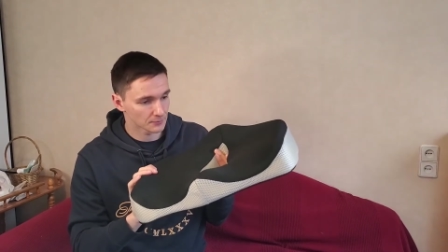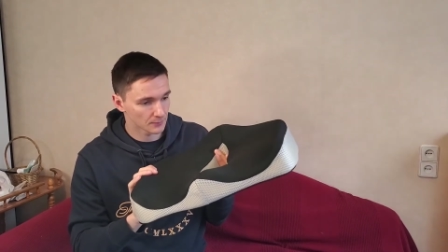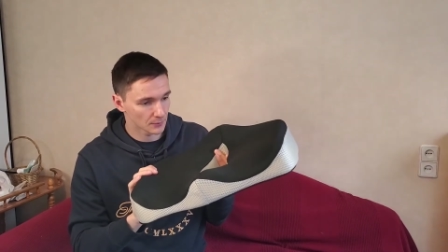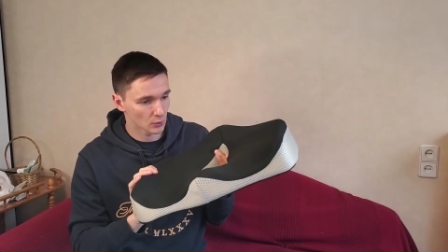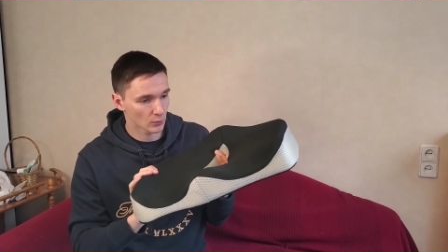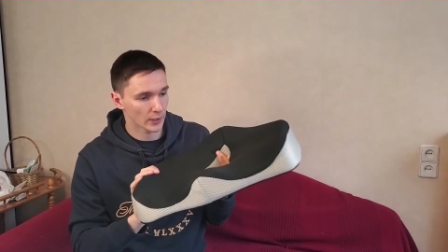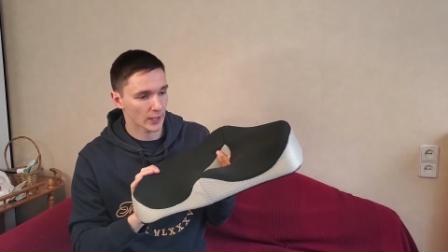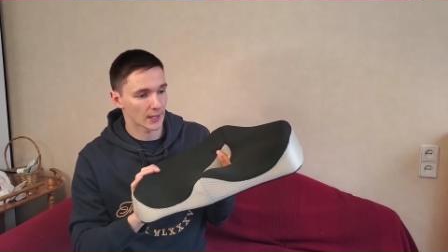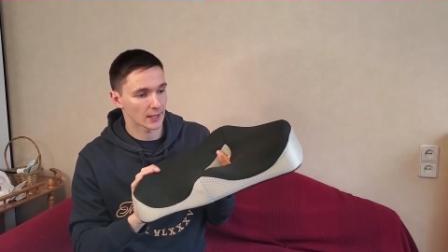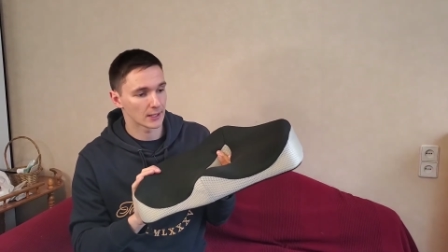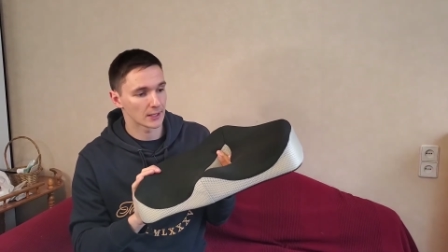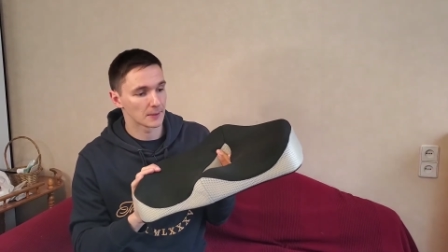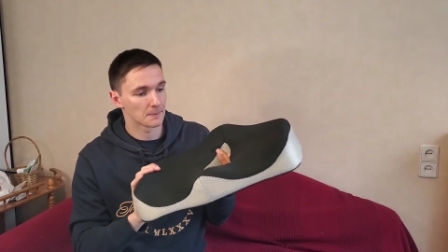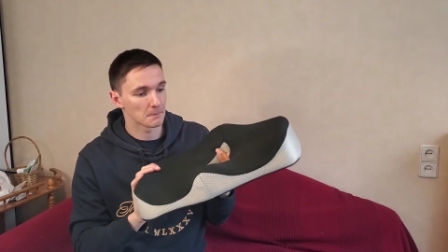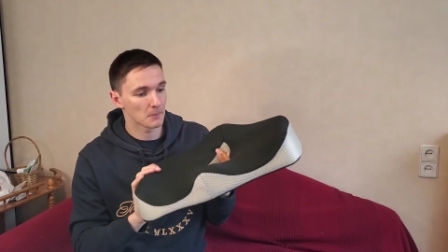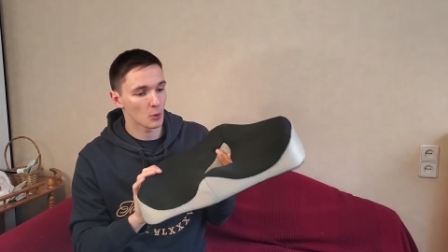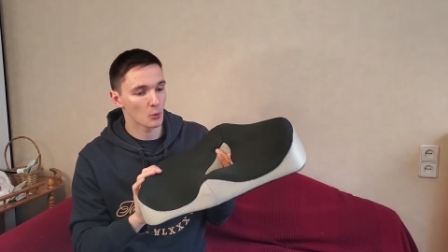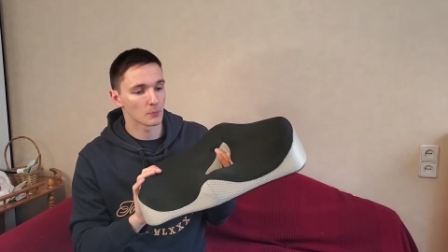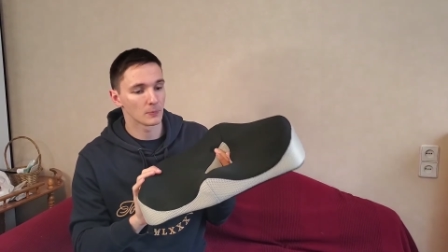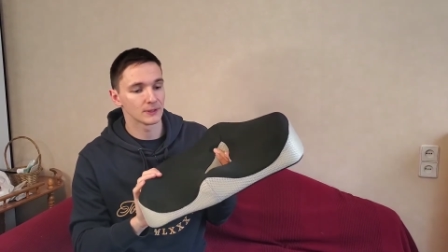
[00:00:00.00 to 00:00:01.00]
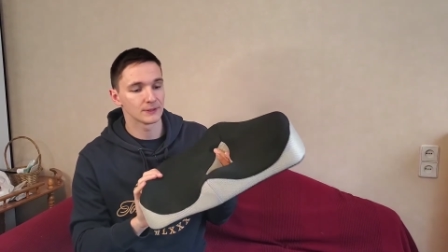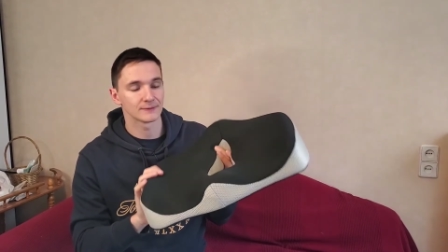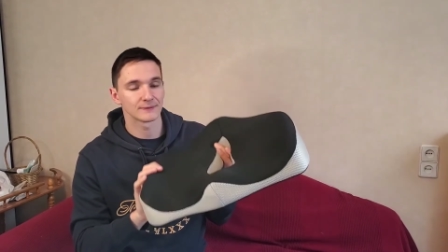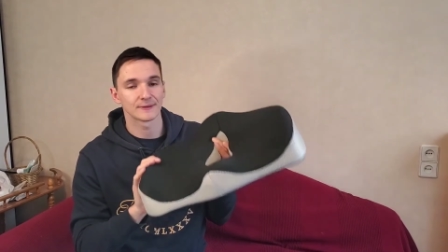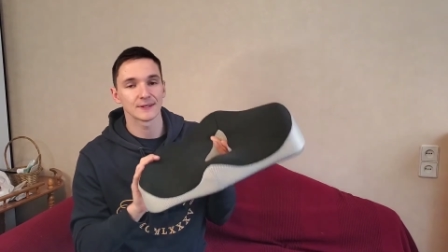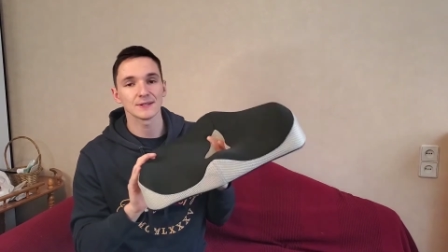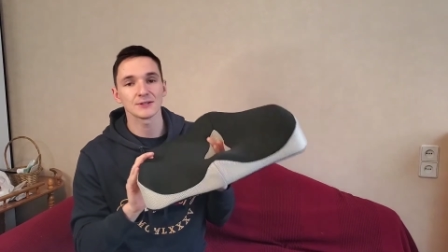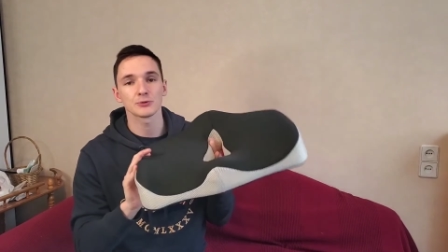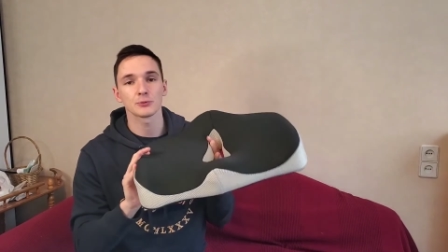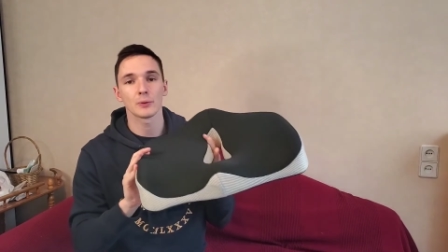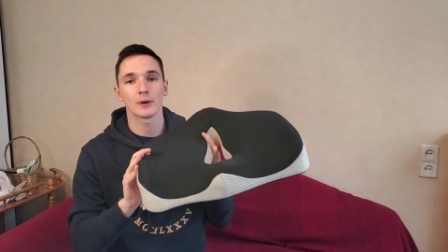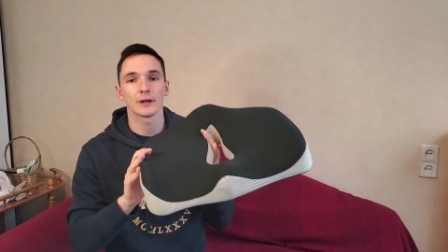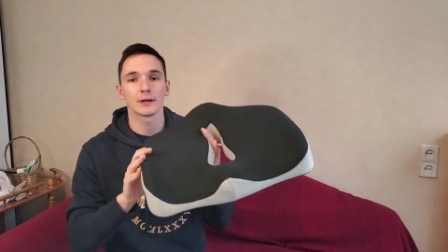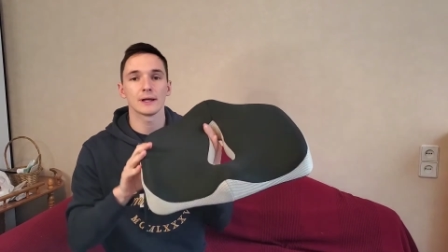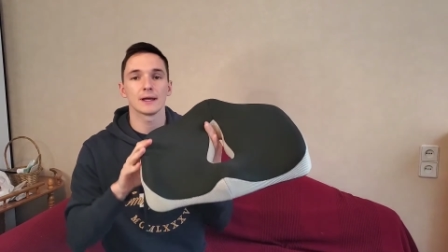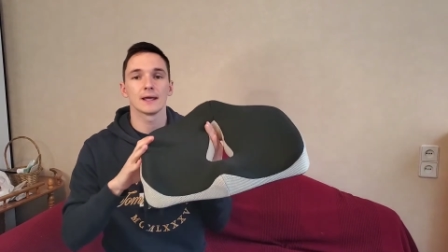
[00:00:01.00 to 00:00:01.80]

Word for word: look at in a moment, this one